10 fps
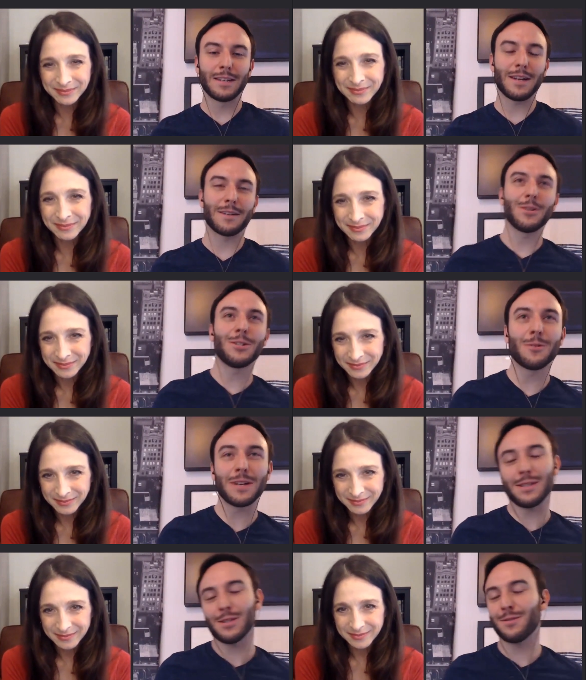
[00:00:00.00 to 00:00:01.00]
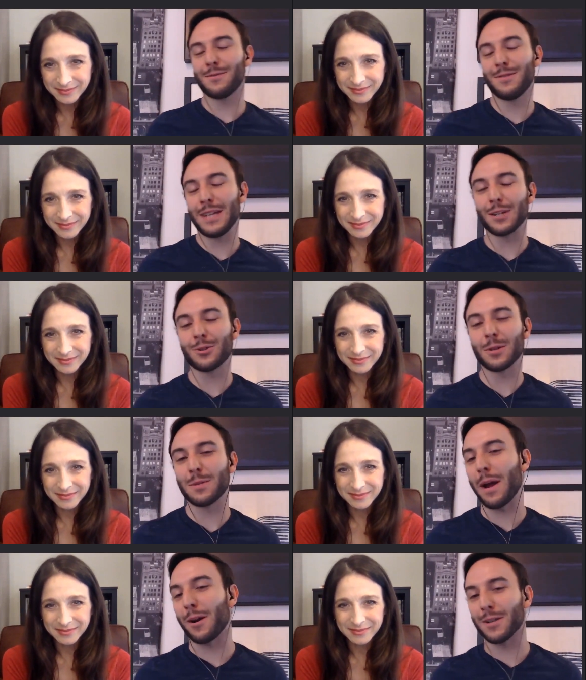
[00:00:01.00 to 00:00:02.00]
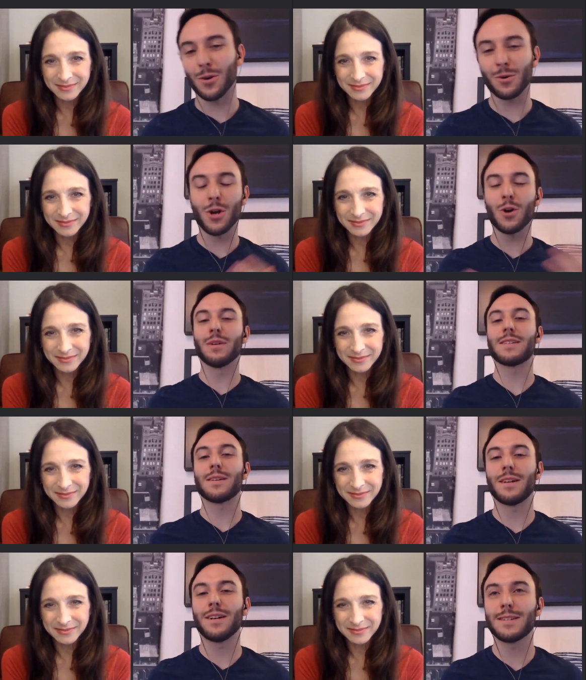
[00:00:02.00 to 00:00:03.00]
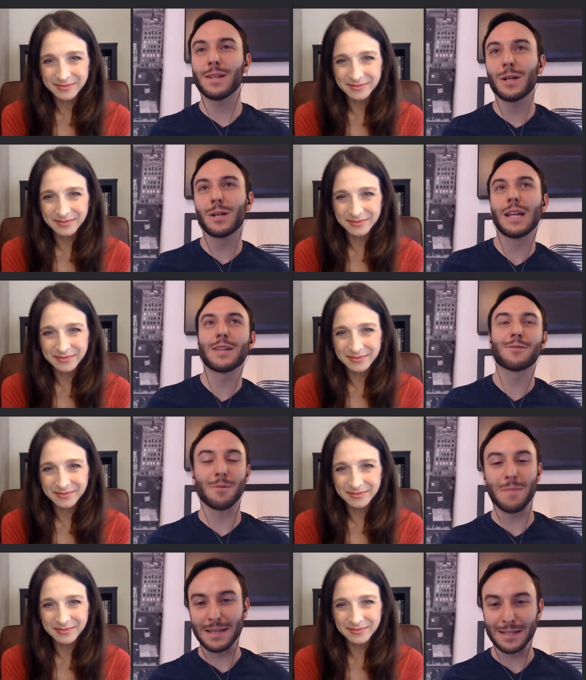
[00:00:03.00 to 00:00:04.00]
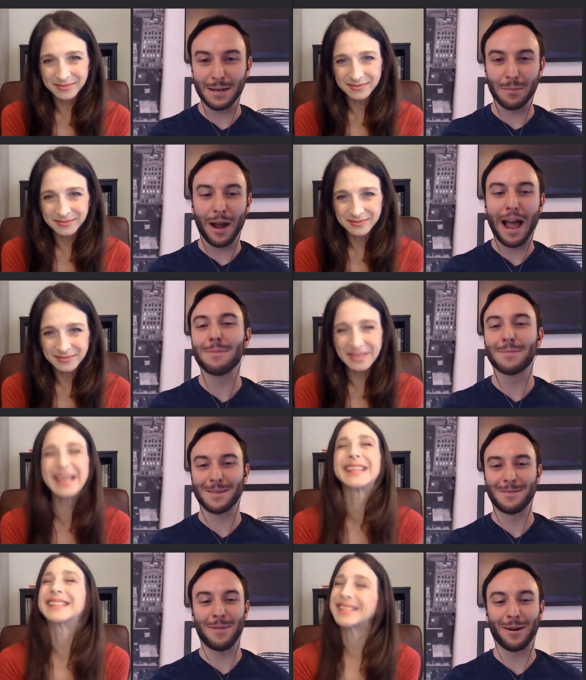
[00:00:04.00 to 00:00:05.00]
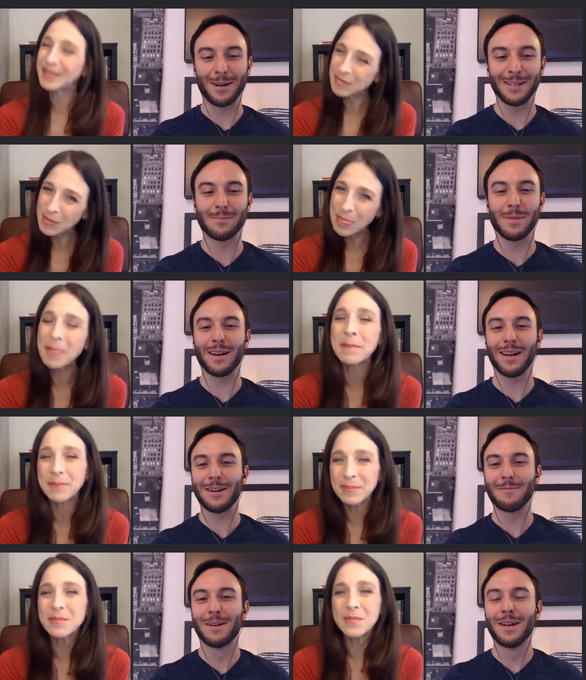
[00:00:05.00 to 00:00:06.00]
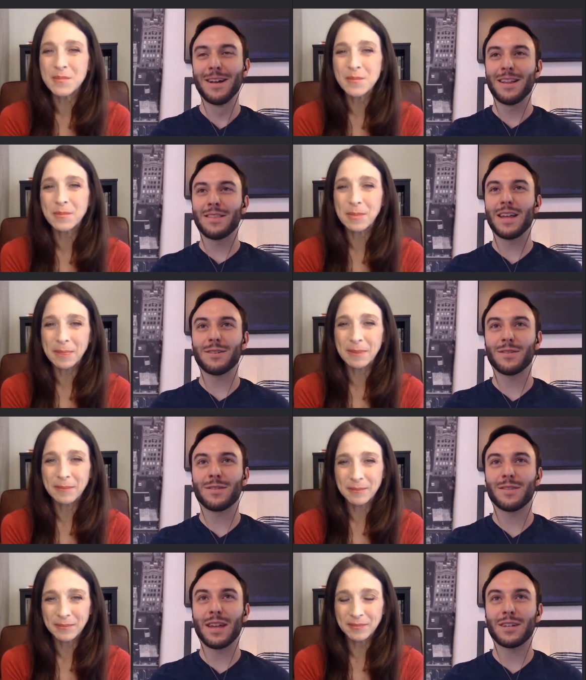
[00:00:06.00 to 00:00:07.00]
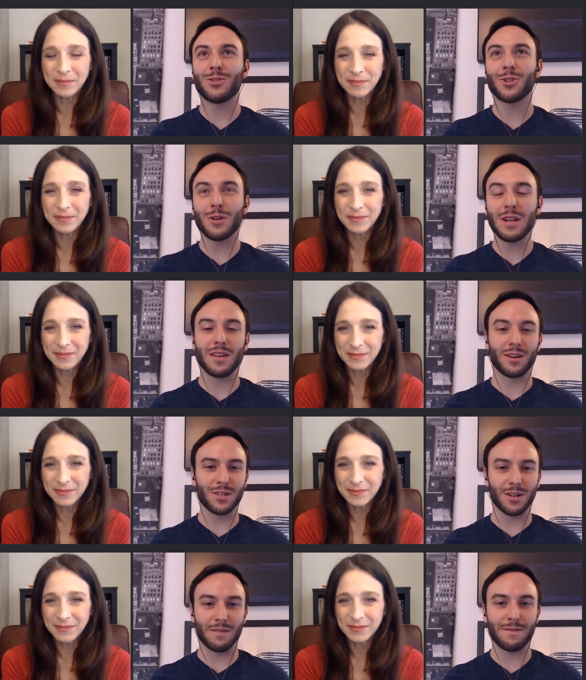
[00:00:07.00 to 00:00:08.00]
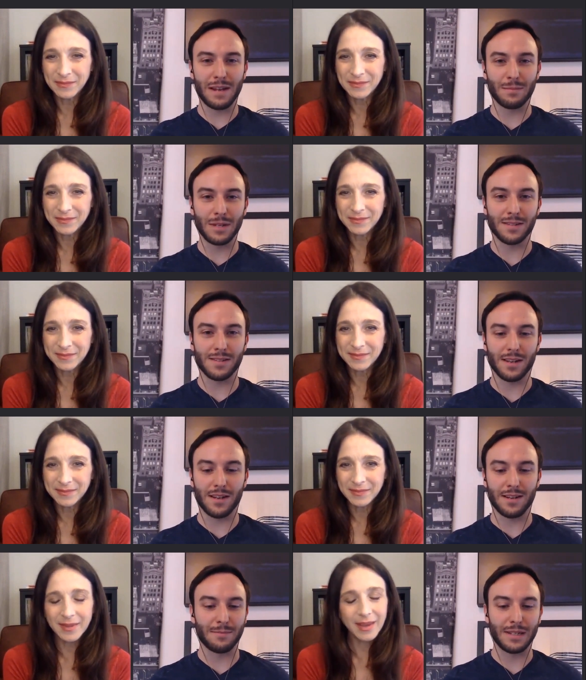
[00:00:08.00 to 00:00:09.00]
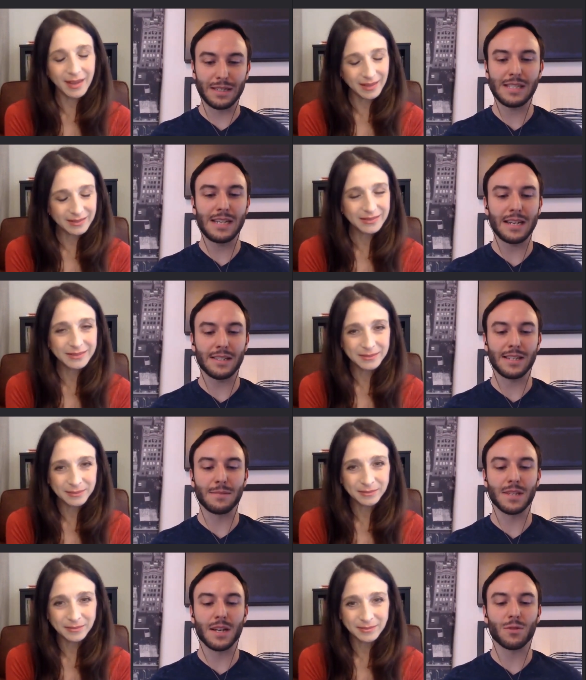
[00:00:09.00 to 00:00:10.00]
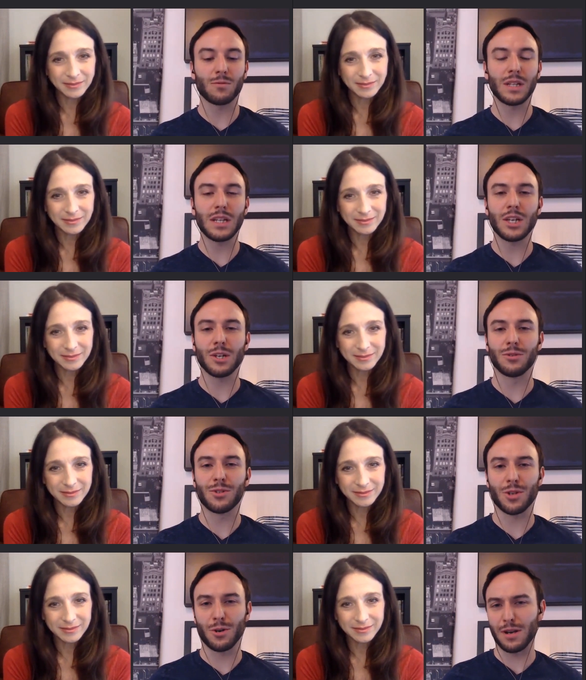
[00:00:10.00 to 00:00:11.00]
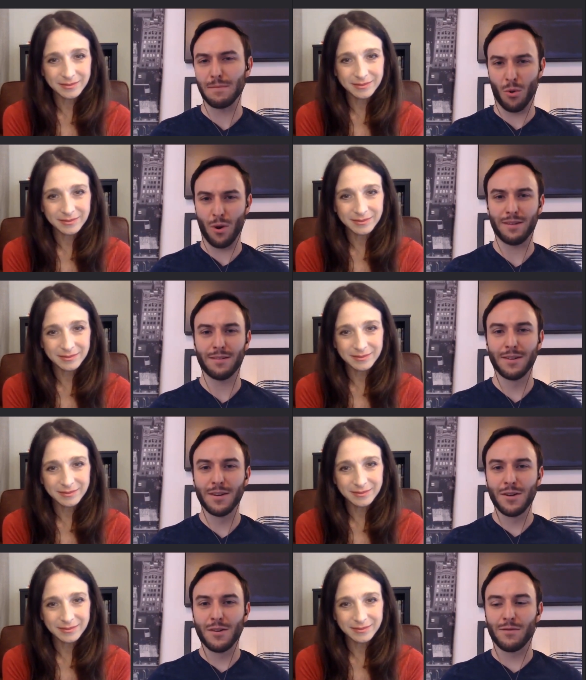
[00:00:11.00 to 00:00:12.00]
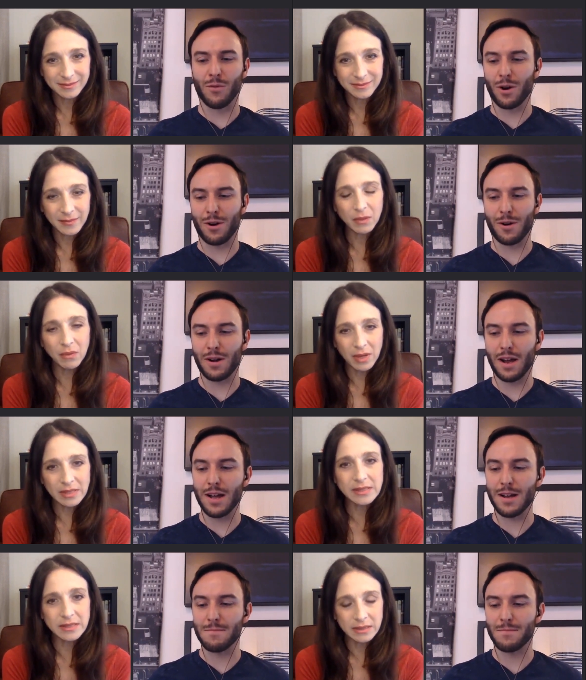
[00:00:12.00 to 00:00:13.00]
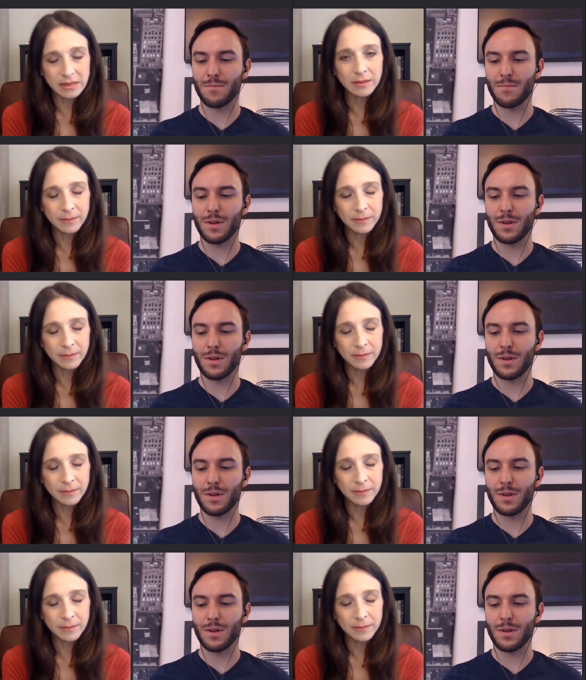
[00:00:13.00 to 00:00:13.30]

Speaker 1: Yeah, you don't get to take a trip to Paris. Oklahoma is a, is a little less romantic, perhaps, than hmm. Paris, but um, that that journey there to her family's um, hmm. estate seems like a really huge turning point for her. Um,